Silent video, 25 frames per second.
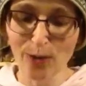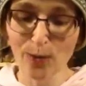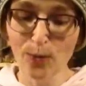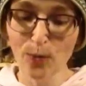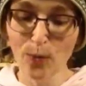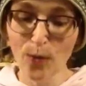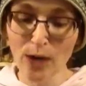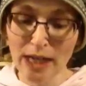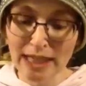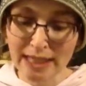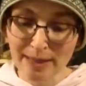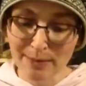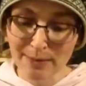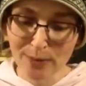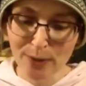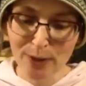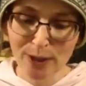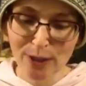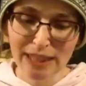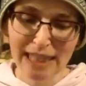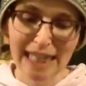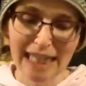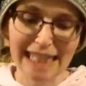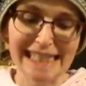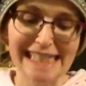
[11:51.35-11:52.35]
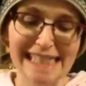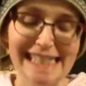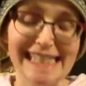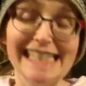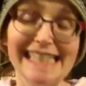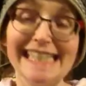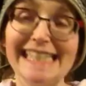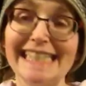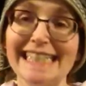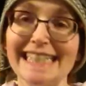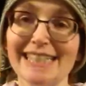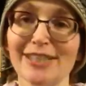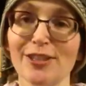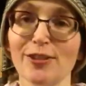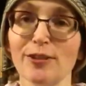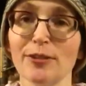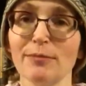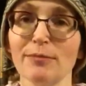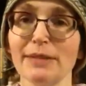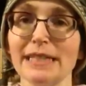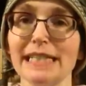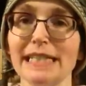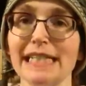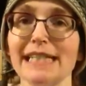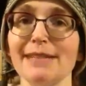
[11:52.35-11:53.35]
the one book I didn't get to
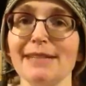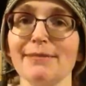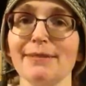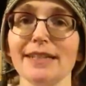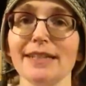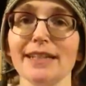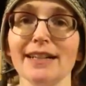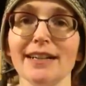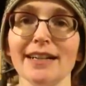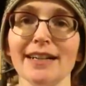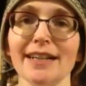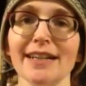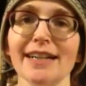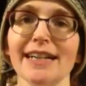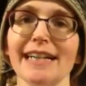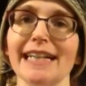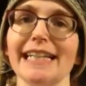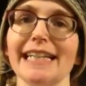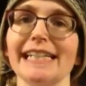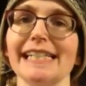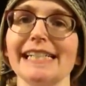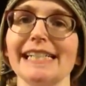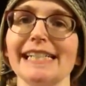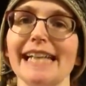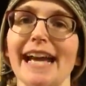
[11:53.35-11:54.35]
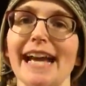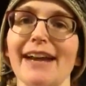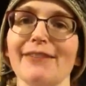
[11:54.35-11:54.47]
on my TBR is